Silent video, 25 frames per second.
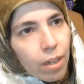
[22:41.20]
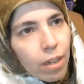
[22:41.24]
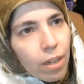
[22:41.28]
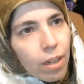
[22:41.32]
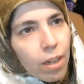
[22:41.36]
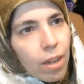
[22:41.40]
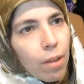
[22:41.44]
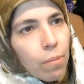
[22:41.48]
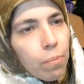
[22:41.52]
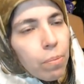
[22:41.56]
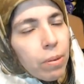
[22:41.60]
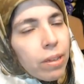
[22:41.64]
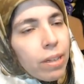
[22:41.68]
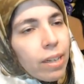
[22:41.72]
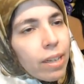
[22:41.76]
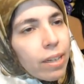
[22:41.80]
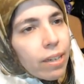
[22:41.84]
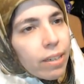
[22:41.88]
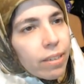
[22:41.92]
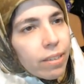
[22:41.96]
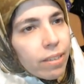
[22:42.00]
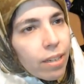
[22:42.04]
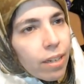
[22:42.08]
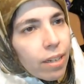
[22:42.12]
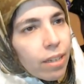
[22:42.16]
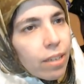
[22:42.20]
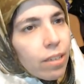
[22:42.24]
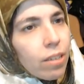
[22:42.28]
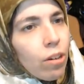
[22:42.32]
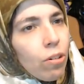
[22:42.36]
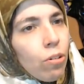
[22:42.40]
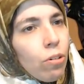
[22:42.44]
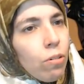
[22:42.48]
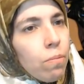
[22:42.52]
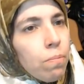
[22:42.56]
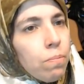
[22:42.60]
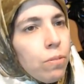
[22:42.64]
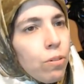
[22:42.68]
But like I said, the
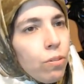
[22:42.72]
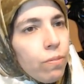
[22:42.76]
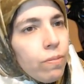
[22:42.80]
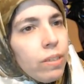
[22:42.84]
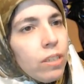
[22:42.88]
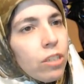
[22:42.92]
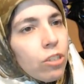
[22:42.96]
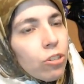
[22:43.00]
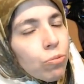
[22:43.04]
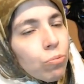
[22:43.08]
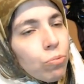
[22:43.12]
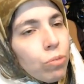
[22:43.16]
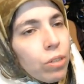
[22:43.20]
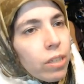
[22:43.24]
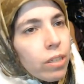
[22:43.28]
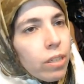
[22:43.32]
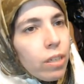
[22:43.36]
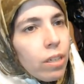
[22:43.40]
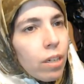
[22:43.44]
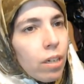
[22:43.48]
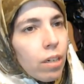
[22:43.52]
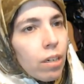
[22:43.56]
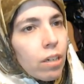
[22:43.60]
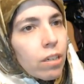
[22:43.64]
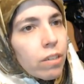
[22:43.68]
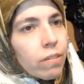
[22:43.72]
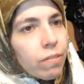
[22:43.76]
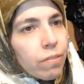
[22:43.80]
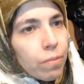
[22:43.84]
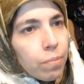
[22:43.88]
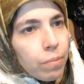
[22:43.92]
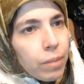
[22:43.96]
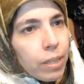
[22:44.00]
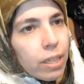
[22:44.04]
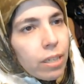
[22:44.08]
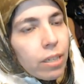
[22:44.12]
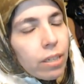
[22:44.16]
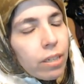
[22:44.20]
whole movie is really hard for
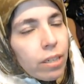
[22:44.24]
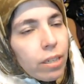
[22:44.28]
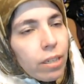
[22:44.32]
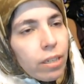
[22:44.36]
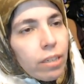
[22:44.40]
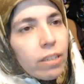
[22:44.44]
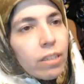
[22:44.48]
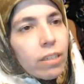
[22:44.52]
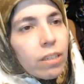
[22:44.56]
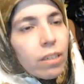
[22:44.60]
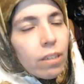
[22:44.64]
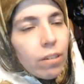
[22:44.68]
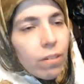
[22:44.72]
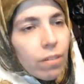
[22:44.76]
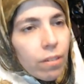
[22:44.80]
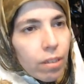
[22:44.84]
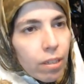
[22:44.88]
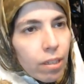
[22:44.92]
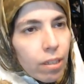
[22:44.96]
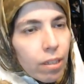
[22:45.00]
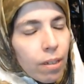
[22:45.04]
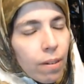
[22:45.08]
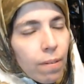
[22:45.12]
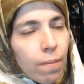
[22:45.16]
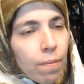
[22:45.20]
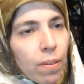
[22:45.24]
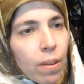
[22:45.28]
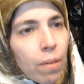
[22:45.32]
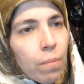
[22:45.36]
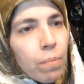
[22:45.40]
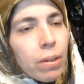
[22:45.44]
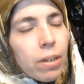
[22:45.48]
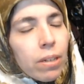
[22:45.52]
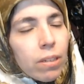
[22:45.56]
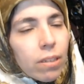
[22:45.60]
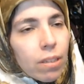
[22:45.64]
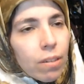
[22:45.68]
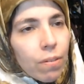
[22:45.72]
me to take seriously
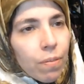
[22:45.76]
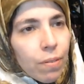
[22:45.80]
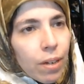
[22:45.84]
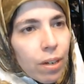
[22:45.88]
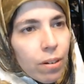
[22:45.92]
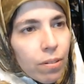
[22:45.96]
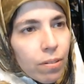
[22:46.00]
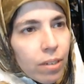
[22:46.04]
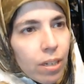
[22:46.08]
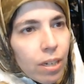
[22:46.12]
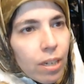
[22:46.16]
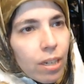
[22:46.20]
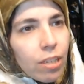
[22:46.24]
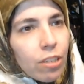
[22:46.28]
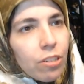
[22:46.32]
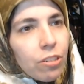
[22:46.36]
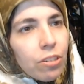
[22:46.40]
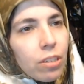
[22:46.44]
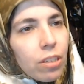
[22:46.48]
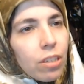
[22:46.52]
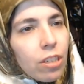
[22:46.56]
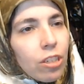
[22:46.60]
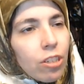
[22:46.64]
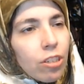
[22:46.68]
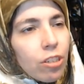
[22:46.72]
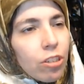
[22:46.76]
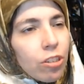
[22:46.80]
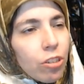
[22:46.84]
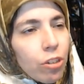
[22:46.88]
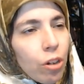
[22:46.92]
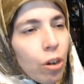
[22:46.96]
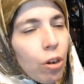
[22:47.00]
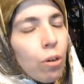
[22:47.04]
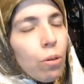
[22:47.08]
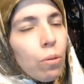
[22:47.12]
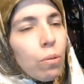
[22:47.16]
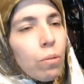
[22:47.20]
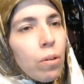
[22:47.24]
because the foundation is
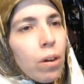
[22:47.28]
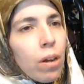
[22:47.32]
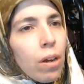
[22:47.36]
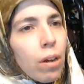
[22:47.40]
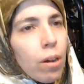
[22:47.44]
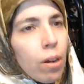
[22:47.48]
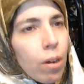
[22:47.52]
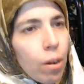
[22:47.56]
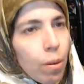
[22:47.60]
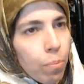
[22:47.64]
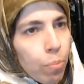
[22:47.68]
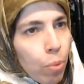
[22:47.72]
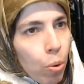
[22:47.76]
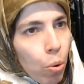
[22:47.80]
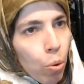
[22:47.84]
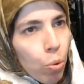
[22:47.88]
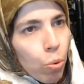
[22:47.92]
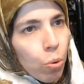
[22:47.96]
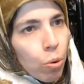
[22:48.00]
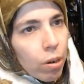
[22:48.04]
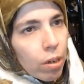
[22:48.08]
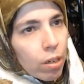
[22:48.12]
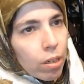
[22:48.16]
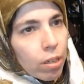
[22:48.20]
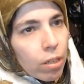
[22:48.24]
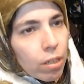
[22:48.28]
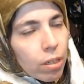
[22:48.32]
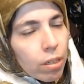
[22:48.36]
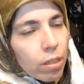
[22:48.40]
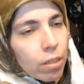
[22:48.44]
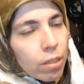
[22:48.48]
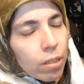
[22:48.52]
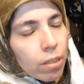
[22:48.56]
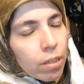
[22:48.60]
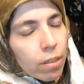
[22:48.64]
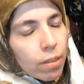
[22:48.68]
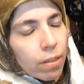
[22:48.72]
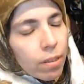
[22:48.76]
so poor.
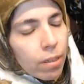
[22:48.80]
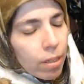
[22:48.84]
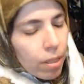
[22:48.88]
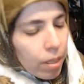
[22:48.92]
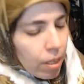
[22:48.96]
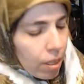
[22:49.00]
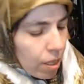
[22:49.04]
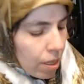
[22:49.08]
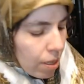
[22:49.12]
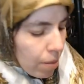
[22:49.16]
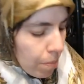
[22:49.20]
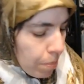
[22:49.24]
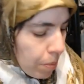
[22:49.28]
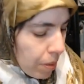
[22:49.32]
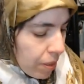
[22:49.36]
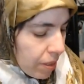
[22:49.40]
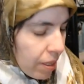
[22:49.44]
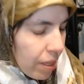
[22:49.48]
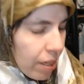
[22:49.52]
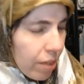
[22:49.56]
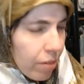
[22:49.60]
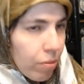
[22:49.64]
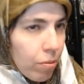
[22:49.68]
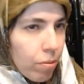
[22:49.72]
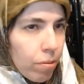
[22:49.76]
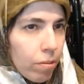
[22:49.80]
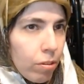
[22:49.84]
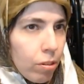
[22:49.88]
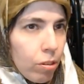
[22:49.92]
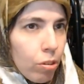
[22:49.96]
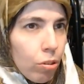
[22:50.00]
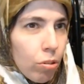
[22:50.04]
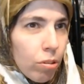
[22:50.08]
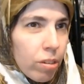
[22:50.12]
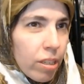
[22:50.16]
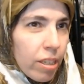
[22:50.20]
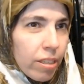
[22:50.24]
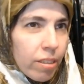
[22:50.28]
But then
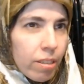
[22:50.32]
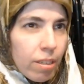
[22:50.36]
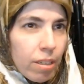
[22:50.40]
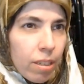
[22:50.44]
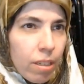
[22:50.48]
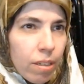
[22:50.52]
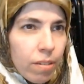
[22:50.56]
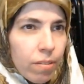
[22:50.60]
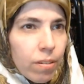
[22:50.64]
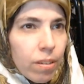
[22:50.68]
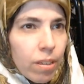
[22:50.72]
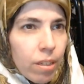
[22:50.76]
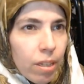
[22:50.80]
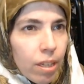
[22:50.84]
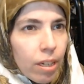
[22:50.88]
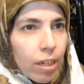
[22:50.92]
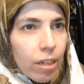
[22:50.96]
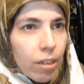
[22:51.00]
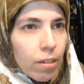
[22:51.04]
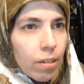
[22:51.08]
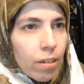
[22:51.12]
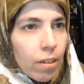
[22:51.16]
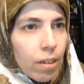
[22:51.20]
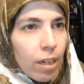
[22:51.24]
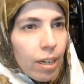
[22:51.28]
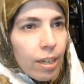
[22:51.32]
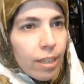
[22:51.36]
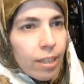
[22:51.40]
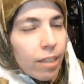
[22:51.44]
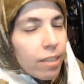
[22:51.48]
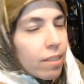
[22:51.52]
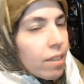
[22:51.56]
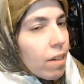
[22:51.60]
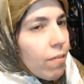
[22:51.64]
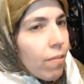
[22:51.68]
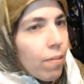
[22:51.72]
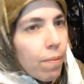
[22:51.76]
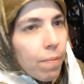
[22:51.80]
Luke isn't even there. Like I
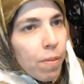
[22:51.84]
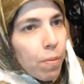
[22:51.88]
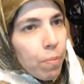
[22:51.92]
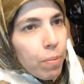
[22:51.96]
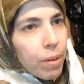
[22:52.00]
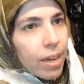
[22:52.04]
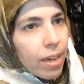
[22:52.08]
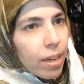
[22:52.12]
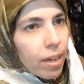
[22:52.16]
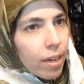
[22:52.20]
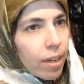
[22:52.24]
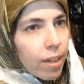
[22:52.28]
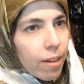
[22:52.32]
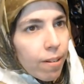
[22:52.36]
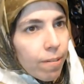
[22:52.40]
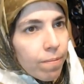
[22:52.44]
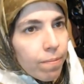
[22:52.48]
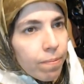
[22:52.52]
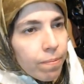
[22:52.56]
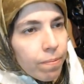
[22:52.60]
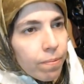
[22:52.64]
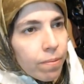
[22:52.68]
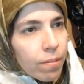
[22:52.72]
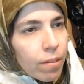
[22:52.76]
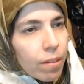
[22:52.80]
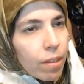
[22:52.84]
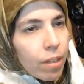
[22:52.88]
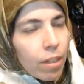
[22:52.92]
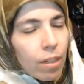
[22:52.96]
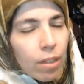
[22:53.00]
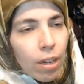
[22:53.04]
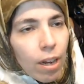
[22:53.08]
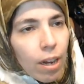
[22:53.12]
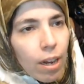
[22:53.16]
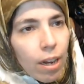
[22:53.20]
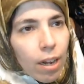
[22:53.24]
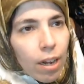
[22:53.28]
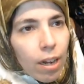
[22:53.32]
said from the beginning,
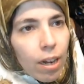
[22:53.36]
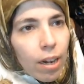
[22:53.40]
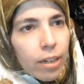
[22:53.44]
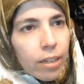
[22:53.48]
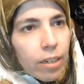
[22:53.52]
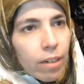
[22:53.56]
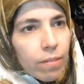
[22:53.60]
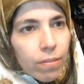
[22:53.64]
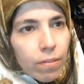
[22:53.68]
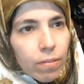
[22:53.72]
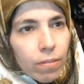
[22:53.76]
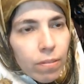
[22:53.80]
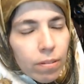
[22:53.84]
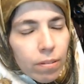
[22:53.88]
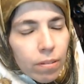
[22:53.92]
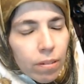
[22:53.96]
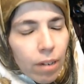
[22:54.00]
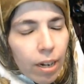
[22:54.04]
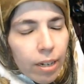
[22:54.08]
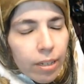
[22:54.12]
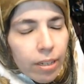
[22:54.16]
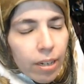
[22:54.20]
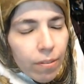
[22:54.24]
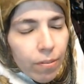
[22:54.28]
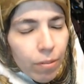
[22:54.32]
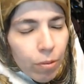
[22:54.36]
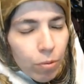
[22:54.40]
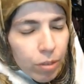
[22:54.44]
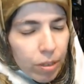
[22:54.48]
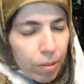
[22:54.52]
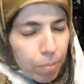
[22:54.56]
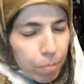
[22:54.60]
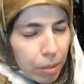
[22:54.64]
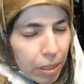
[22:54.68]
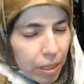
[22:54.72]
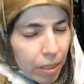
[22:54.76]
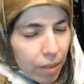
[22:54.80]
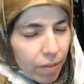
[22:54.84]
I never would have
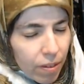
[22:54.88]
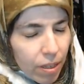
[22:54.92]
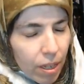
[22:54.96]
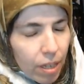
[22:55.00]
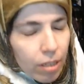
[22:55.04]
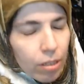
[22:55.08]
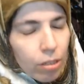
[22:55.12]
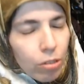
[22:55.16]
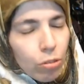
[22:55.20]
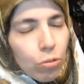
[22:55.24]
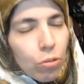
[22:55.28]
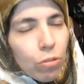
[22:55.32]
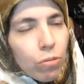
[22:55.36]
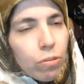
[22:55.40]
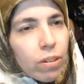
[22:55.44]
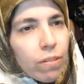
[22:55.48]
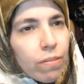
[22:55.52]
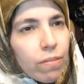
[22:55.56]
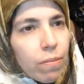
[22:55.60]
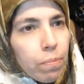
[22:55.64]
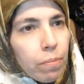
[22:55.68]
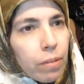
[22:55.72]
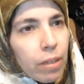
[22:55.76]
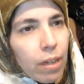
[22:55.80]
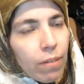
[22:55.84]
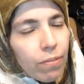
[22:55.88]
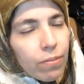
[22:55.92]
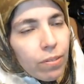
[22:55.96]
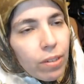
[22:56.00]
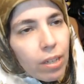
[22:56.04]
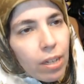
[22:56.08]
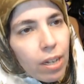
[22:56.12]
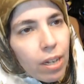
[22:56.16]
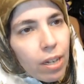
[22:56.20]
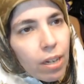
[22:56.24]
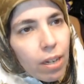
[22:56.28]
believed that Luke would have left Leia.